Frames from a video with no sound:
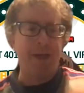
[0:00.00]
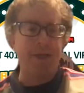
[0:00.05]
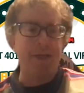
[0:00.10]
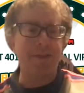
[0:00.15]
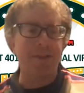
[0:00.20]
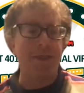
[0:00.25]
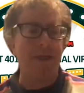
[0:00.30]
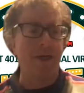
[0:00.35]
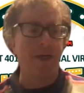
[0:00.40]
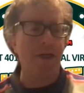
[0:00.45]
I
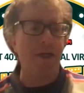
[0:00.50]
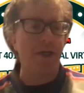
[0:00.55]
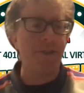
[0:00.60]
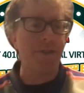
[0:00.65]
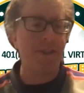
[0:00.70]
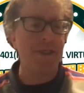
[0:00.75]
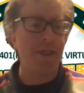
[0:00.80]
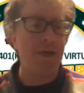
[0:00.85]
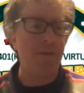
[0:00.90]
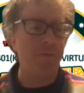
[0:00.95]
said, I
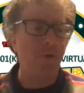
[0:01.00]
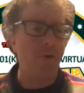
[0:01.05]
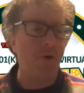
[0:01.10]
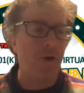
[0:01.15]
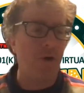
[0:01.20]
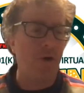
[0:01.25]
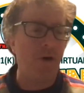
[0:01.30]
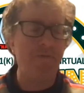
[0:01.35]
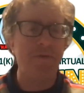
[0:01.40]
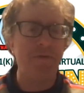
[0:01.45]
see him
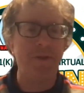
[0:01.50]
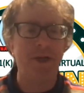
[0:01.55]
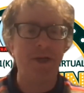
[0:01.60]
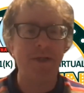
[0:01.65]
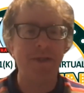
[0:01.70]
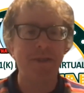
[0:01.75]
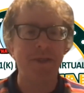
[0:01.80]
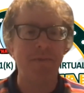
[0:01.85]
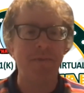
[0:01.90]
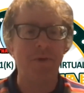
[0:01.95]
more often than I
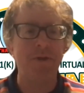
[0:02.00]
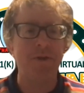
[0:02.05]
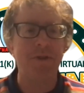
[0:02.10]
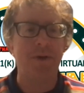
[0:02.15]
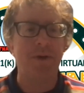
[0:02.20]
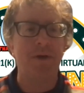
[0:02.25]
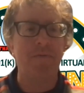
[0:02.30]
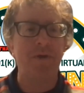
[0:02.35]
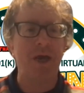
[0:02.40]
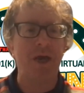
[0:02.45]
see most
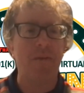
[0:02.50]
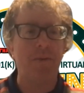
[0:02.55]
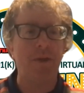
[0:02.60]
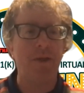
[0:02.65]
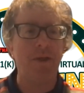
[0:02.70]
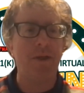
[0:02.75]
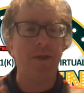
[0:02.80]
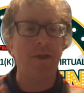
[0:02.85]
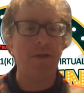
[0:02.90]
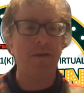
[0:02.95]
of my
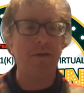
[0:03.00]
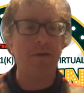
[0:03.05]
family, and